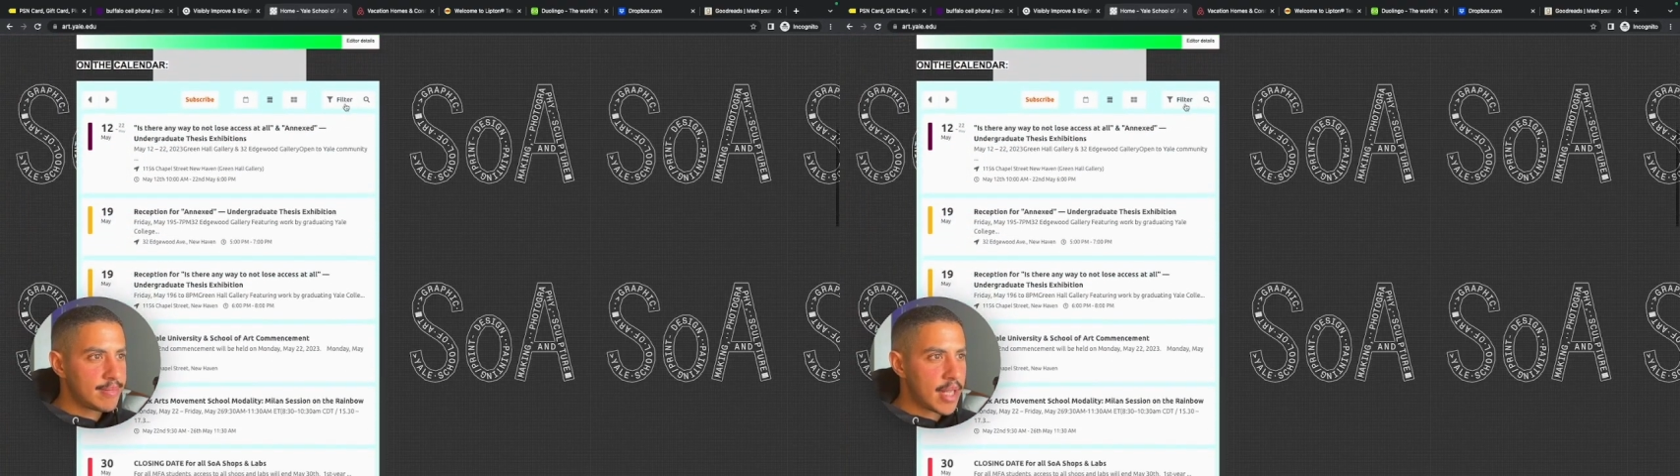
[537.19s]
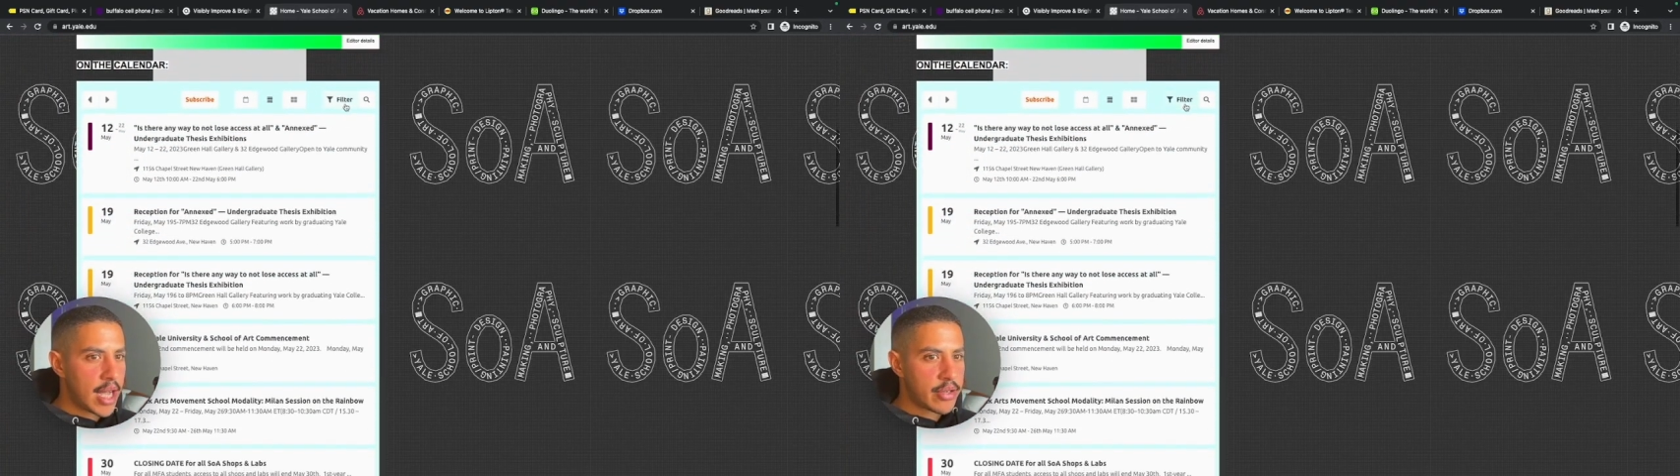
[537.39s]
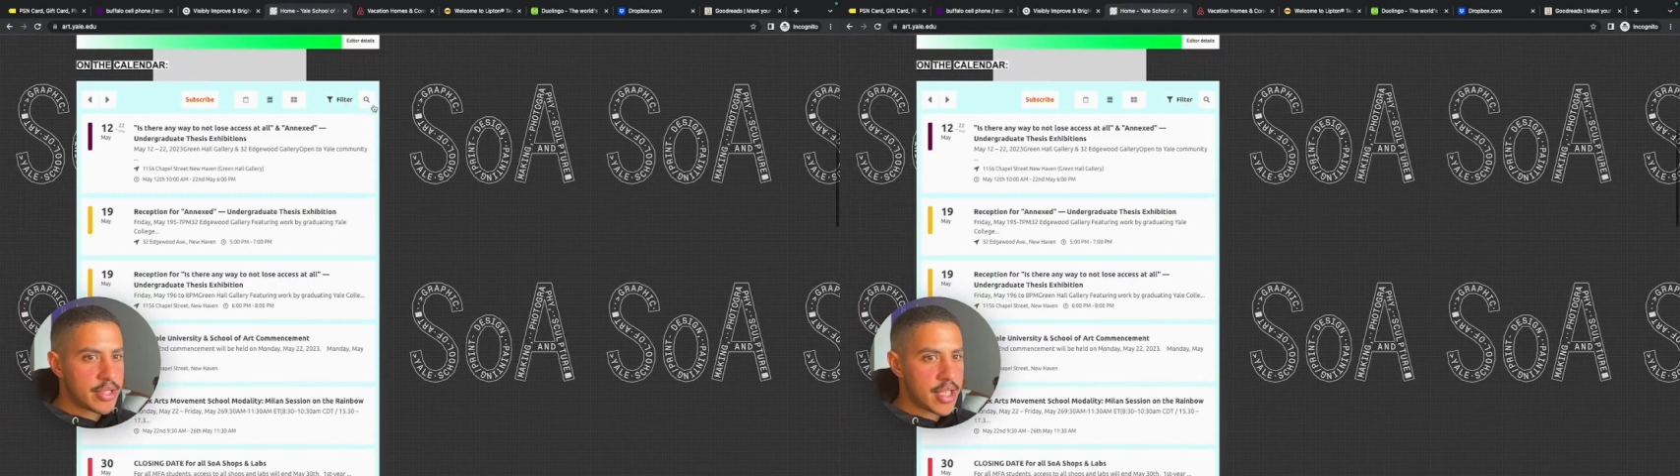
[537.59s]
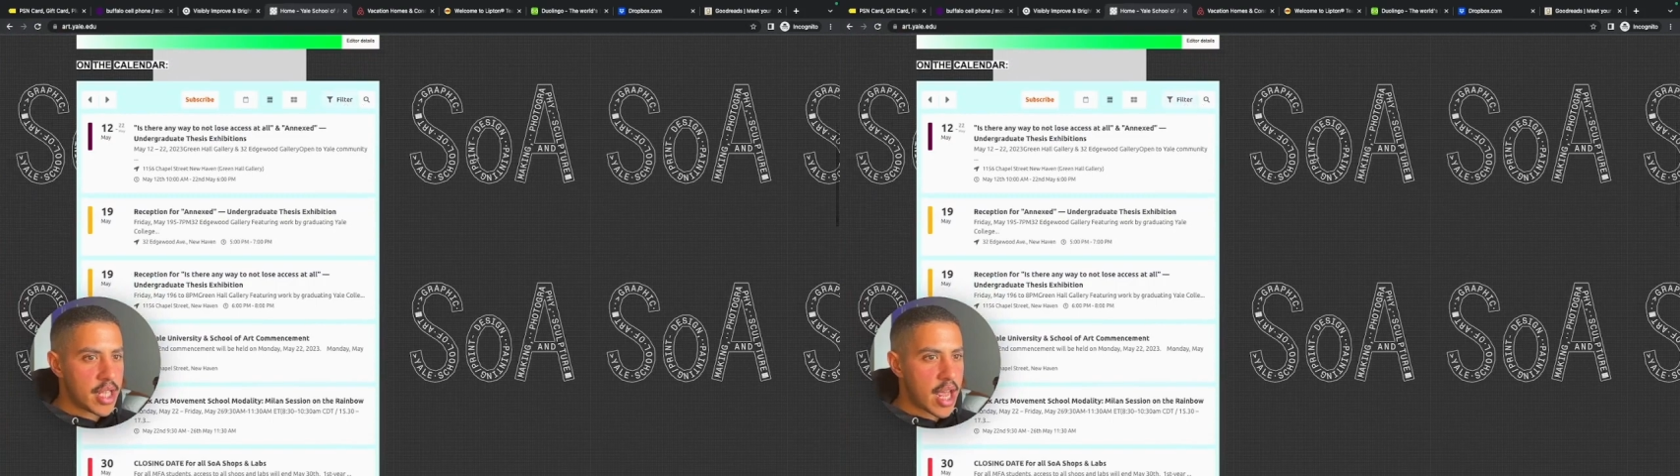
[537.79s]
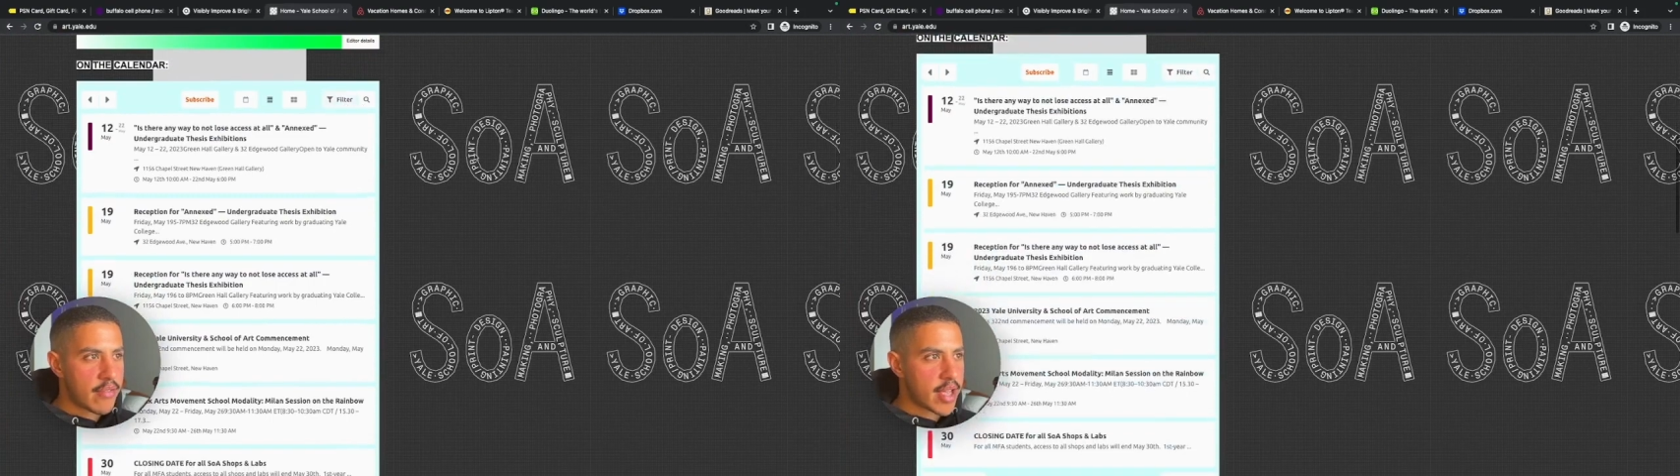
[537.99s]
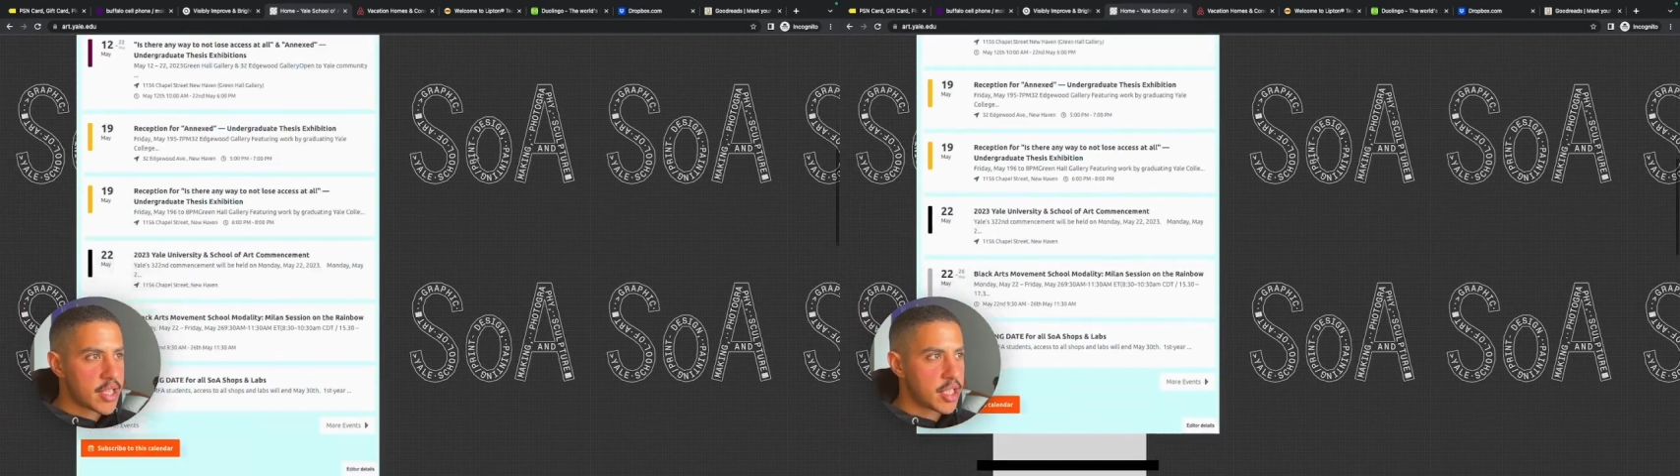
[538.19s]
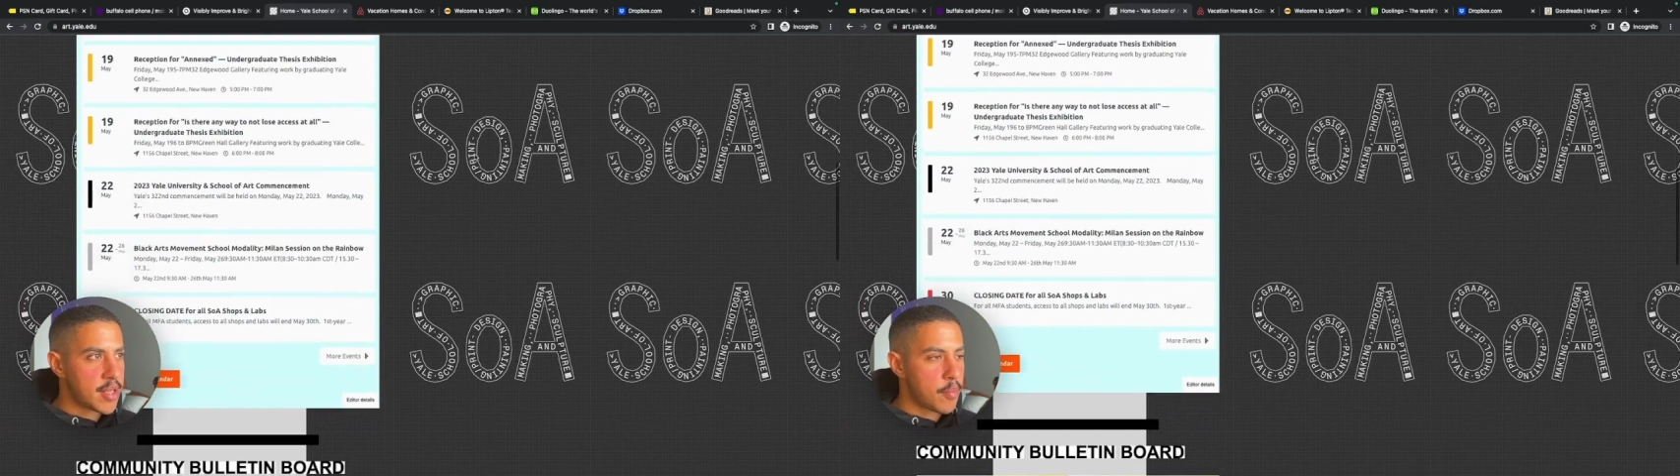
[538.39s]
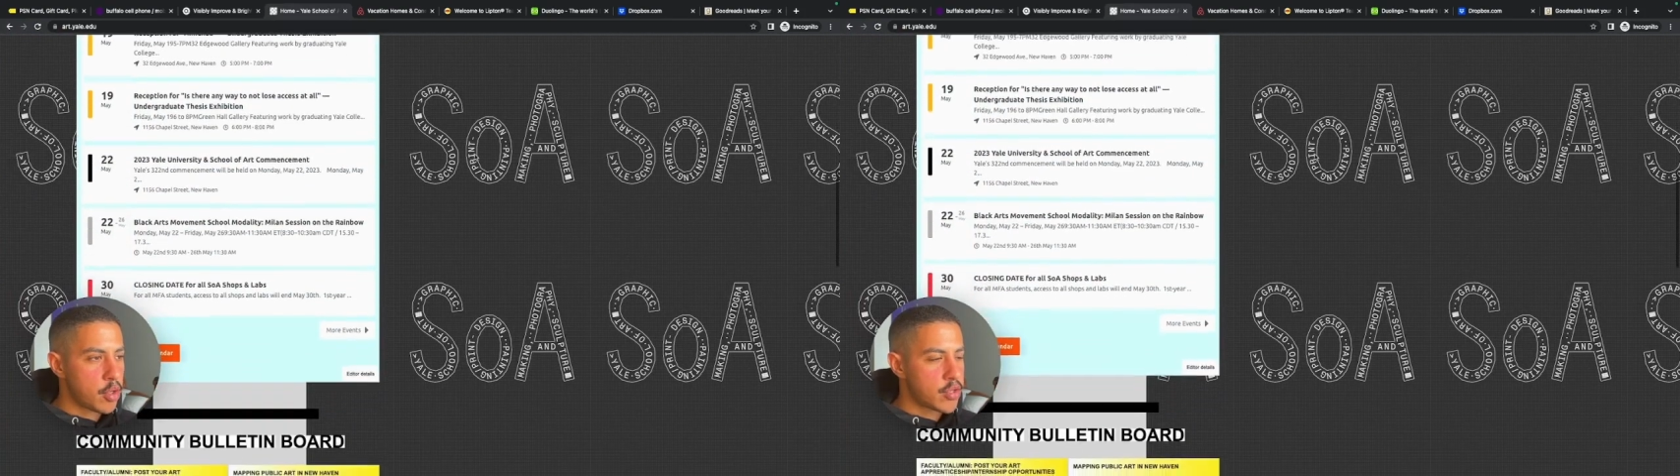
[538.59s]
I don't see the navigation
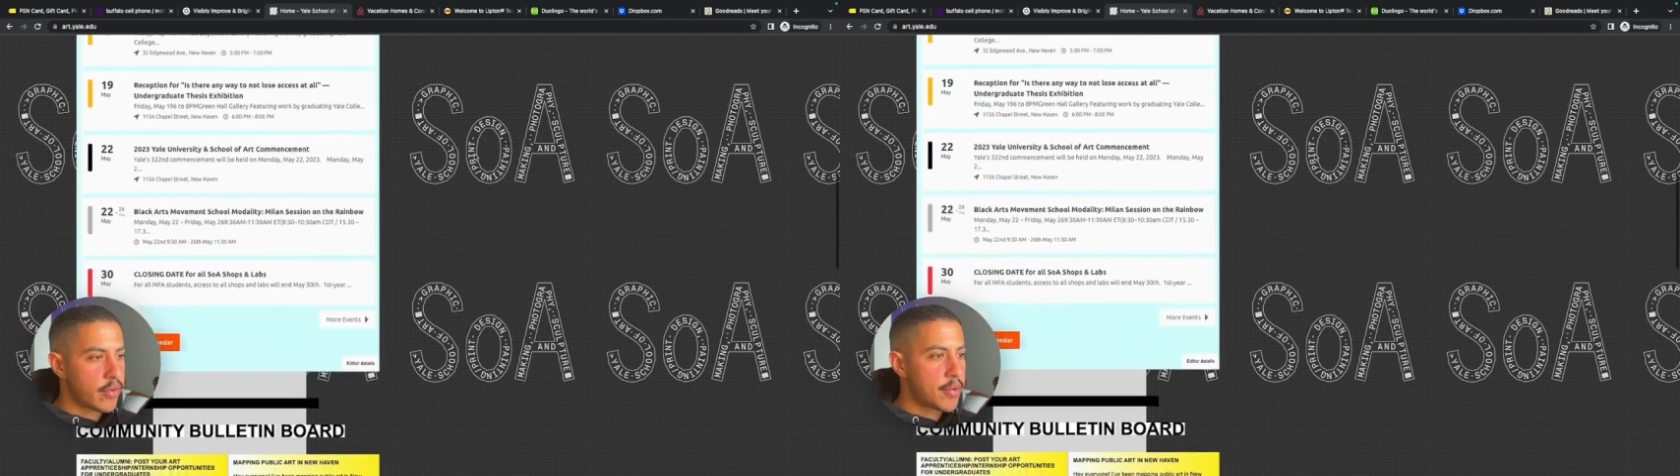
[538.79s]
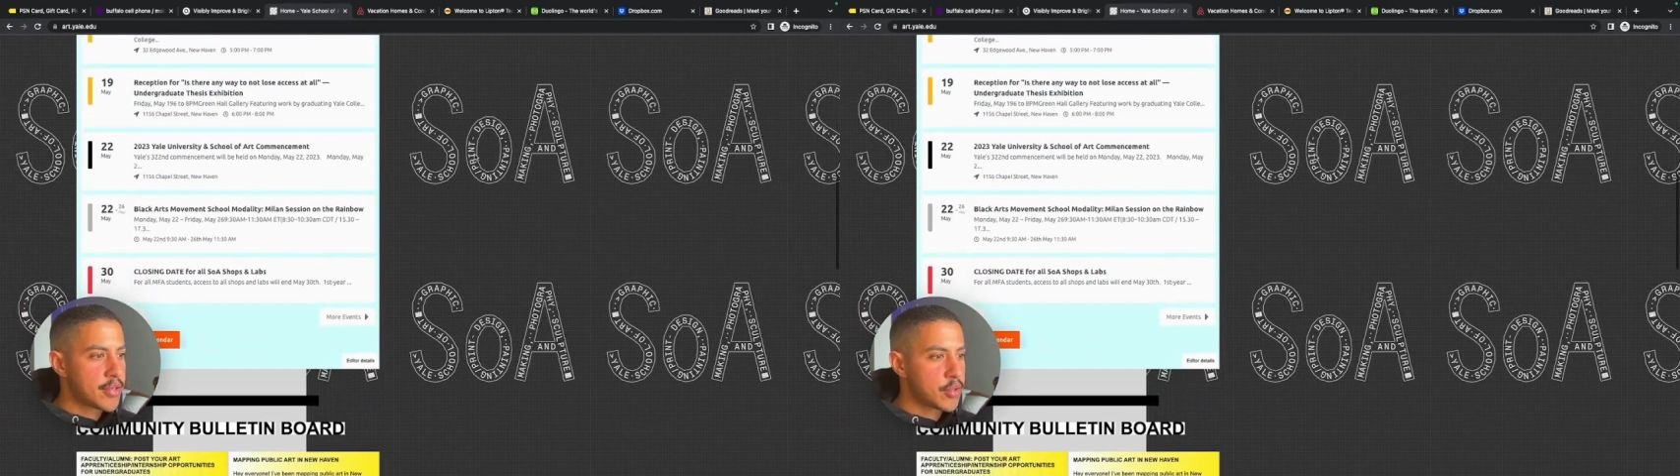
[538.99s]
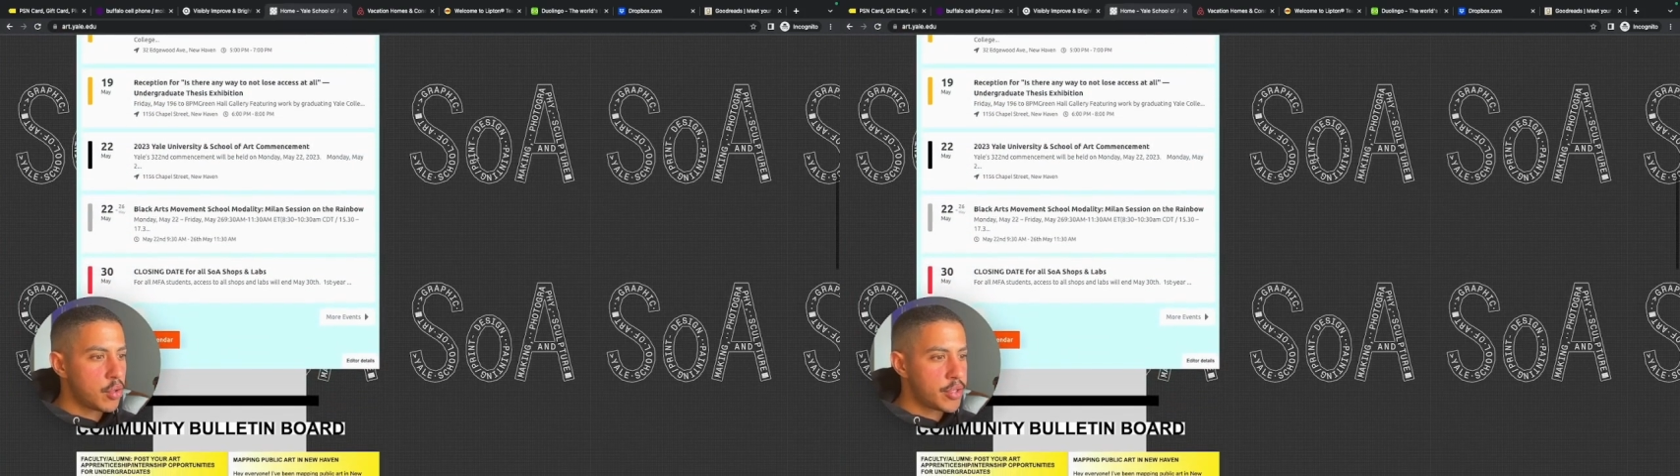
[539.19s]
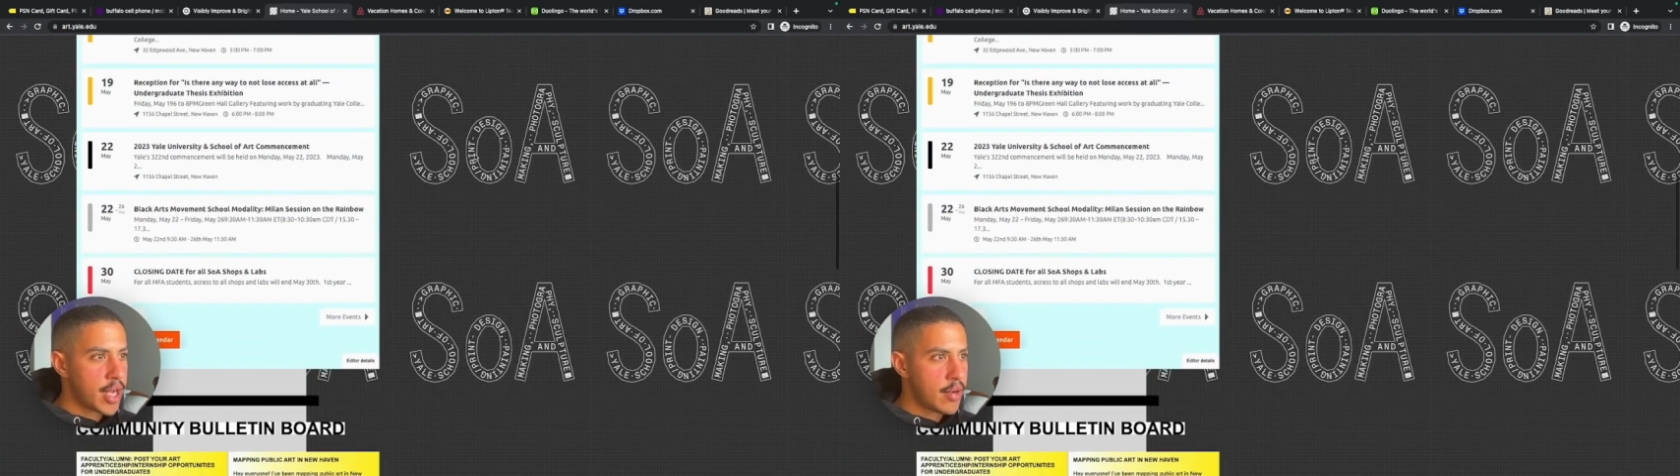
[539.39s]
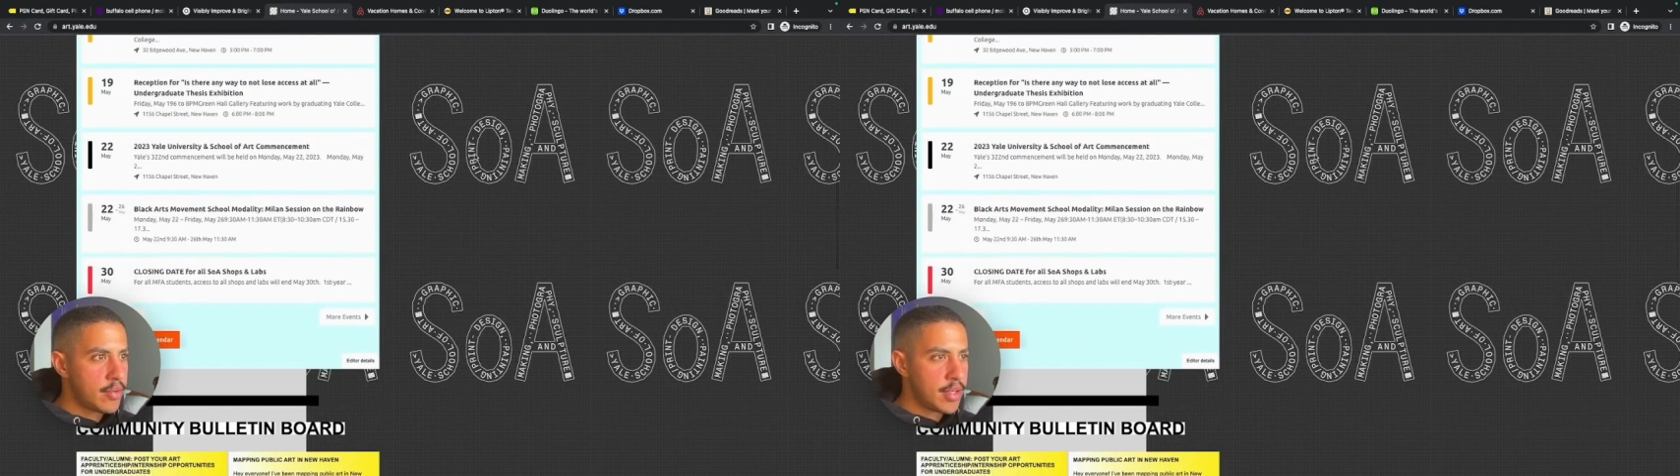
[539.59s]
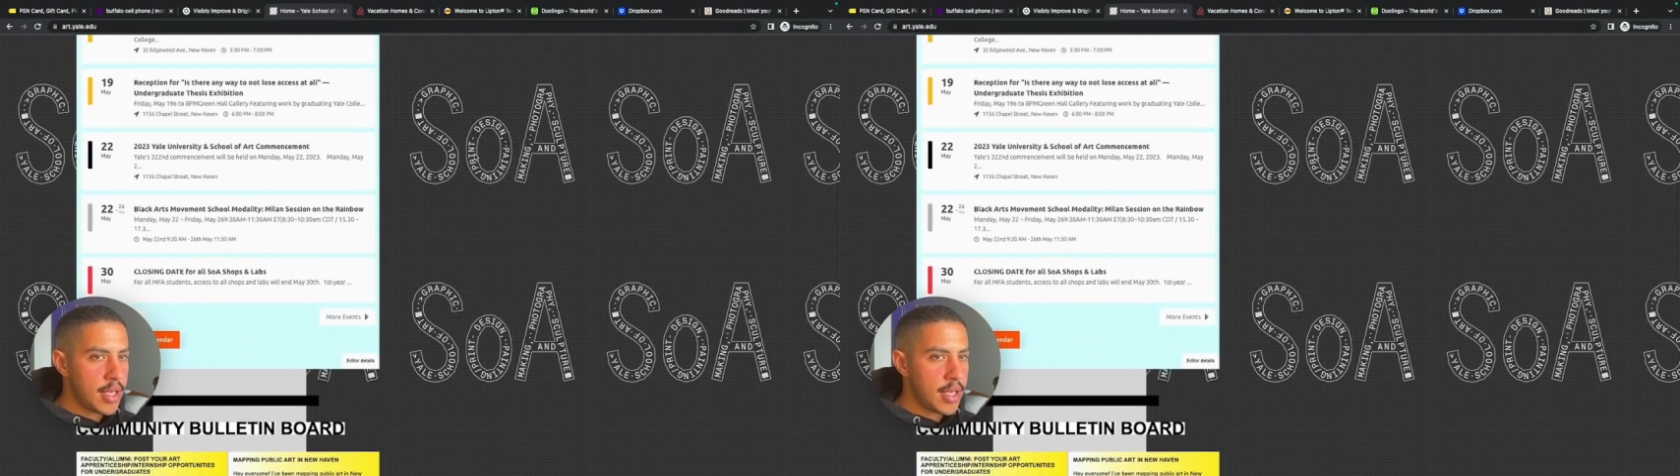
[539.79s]
anymore. So if I were to scroll down,